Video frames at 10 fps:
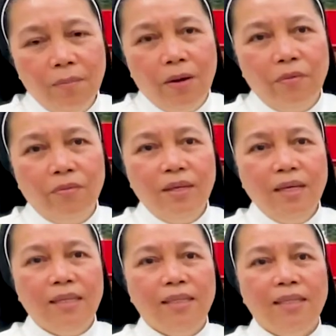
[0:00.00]
about
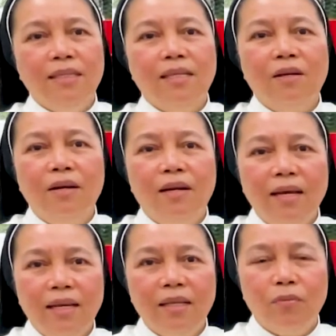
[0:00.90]
this is that Our
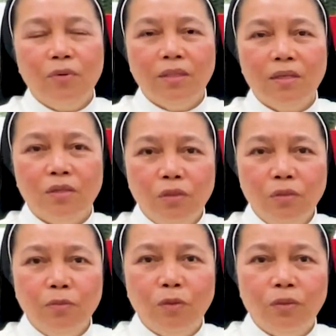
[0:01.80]
Lady was
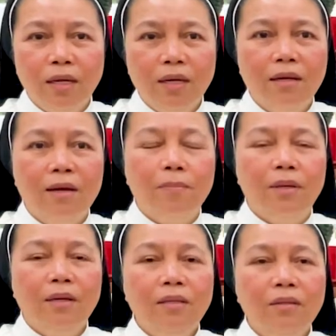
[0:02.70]
assumed or taken up
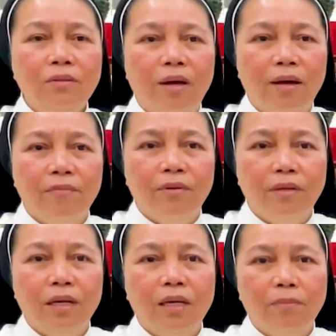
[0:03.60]
into
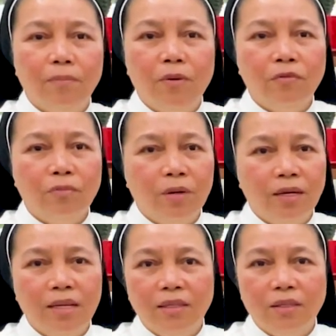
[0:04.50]
heaven in both
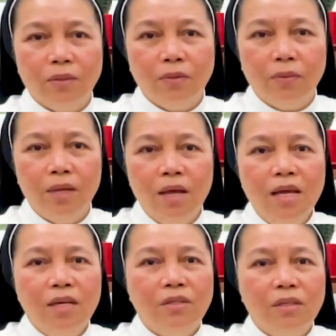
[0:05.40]
body and soul.
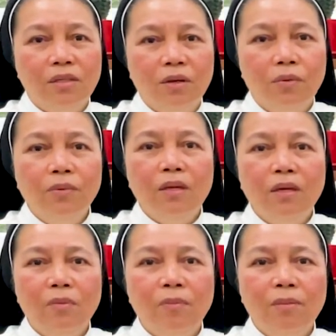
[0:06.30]
She is the only
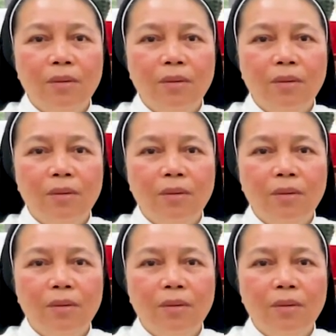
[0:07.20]
human